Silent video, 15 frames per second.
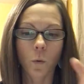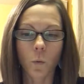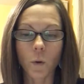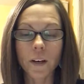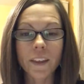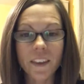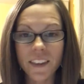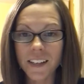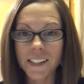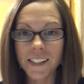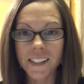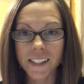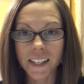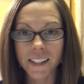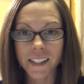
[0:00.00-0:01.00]
One of the things
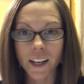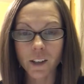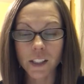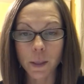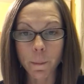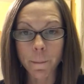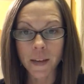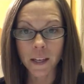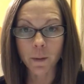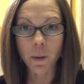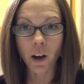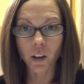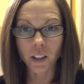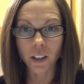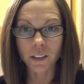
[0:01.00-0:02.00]
that stands out to me
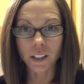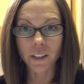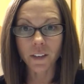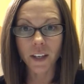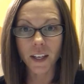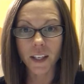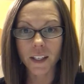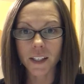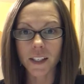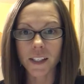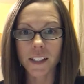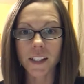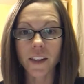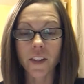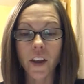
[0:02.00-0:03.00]
about Young Living
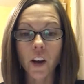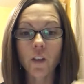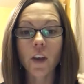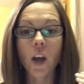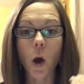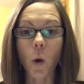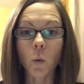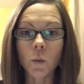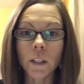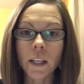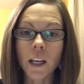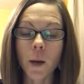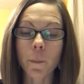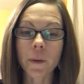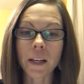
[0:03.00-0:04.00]
is they're the only
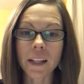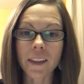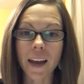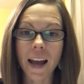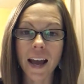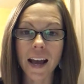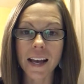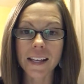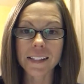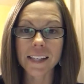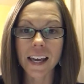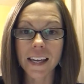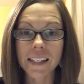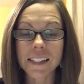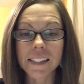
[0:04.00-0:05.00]
company that has
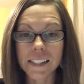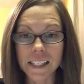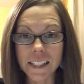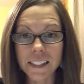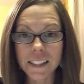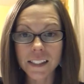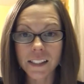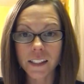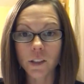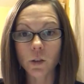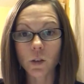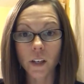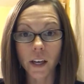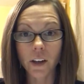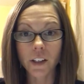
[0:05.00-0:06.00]
a seed to
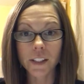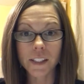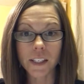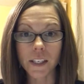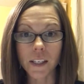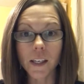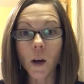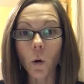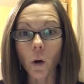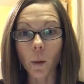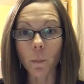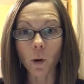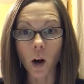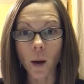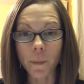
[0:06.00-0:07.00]
seal guarantee or a
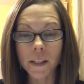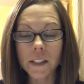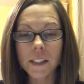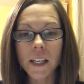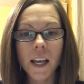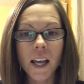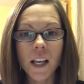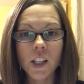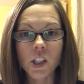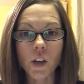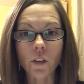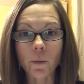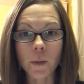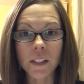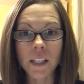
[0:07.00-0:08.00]
promise. So
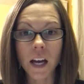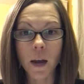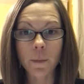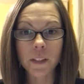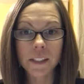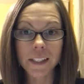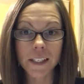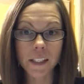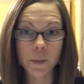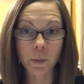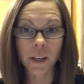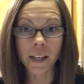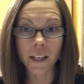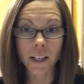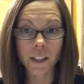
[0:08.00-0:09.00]
from the time the seed is
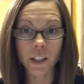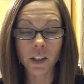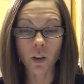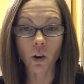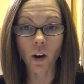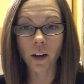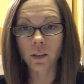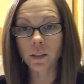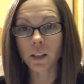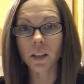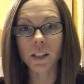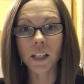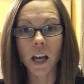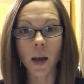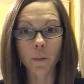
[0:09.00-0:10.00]
planted into the ground to
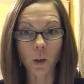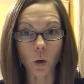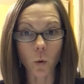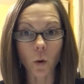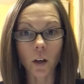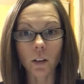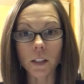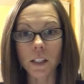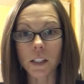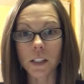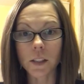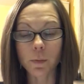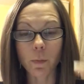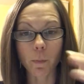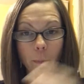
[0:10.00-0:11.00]
the time your oil
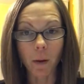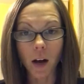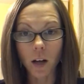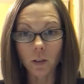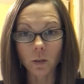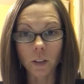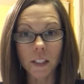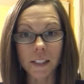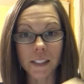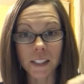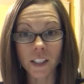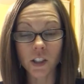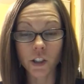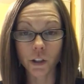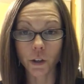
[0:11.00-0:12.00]
is bottled and
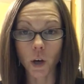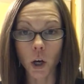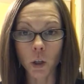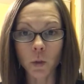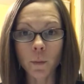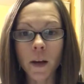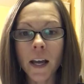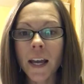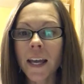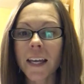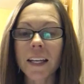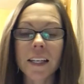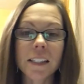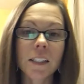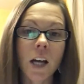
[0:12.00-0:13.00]
sent to your home,
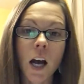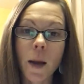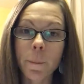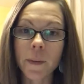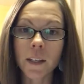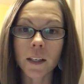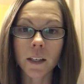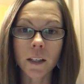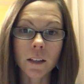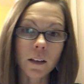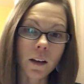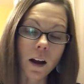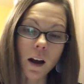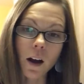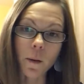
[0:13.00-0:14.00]
it has not
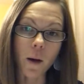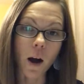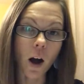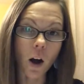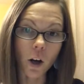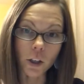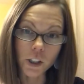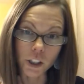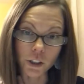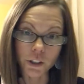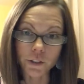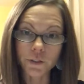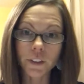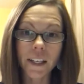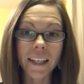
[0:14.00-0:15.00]
been
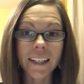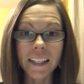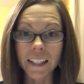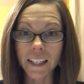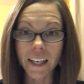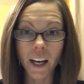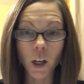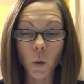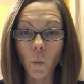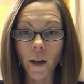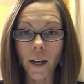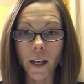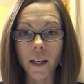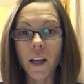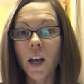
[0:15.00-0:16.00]
altered in any kind of
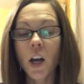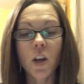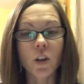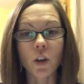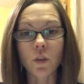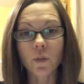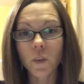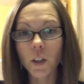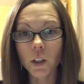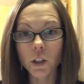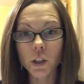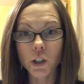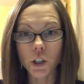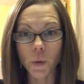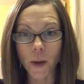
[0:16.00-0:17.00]
way. No
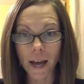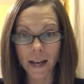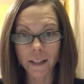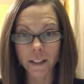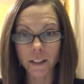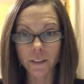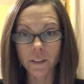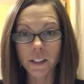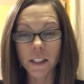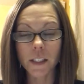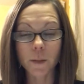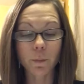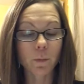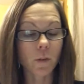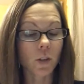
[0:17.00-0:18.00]
fillers, no additives,
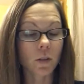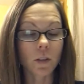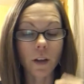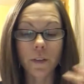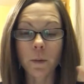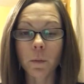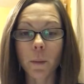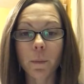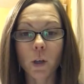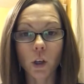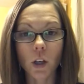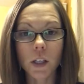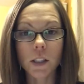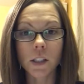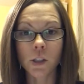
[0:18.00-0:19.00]
nothing but
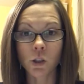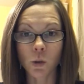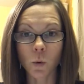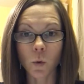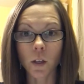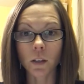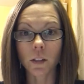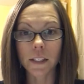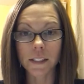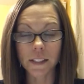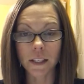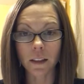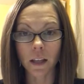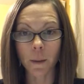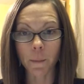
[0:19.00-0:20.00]
pure essential oil is
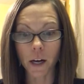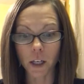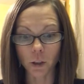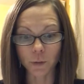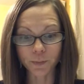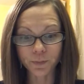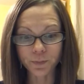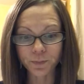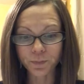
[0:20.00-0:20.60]
in that bottle.